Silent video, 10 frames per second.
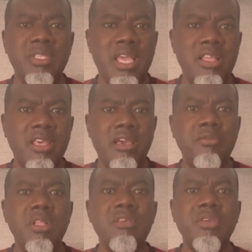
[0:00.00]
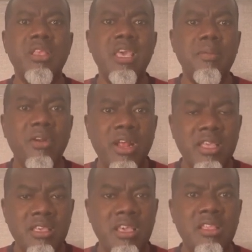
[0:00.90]
Kenya. If you live in Kibera
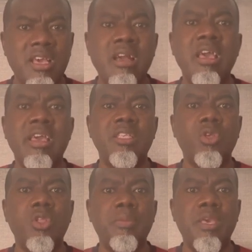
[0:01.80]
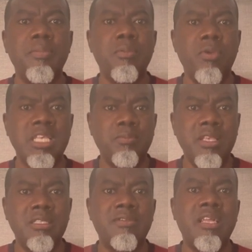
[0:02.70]
in Kenya, it's going to be a bit more
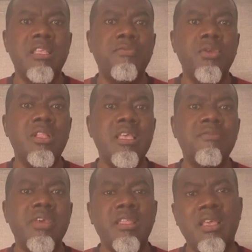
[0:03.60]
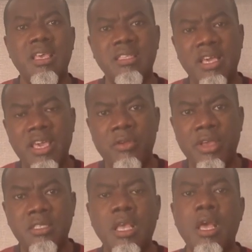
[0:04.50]
expensive than if you live in the hinter
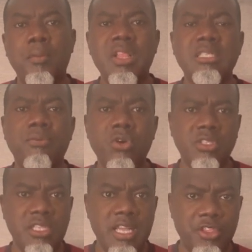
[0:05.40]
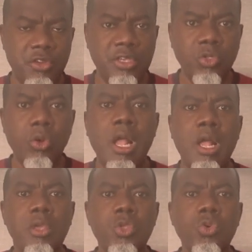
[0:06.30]
areas. But let's focus on Nigeria. So
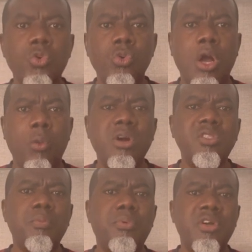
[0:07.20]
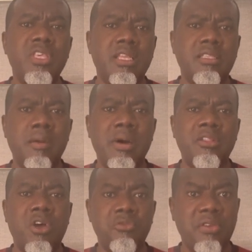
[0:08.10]
you want to budget
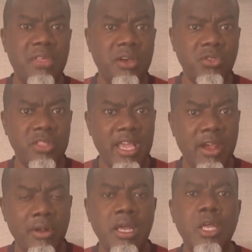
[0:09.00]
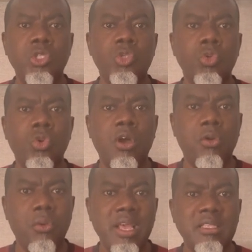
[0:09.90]
about 100,000 naira to
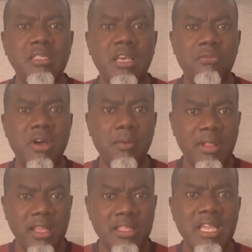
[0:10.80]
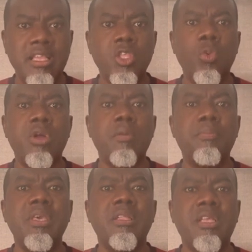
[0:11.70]
rent a farmland, and then you want to
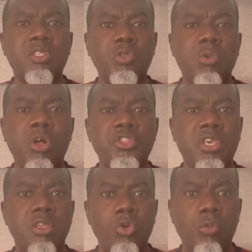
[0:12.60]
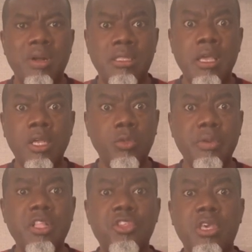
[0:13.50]
build a small chicken coop. And to
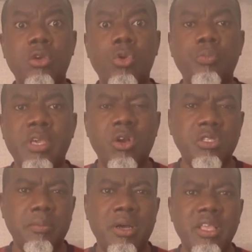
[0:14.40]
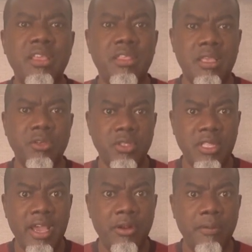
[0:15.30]
build a chicken coop, it costs about 80,000
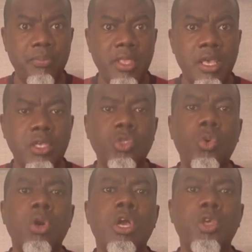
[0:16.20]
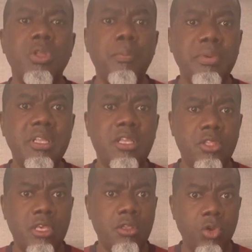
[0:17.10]
naira. So you want to build a
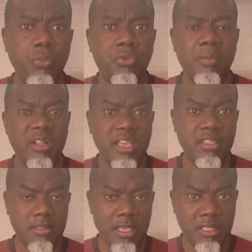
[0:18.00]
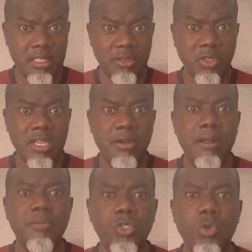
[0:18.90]
chicken coop for about 80,000
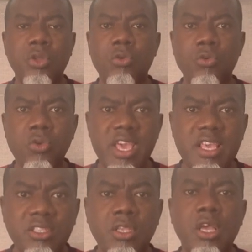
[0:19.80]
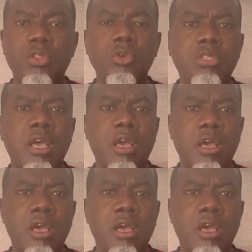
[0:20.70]
naira. So you want to raise those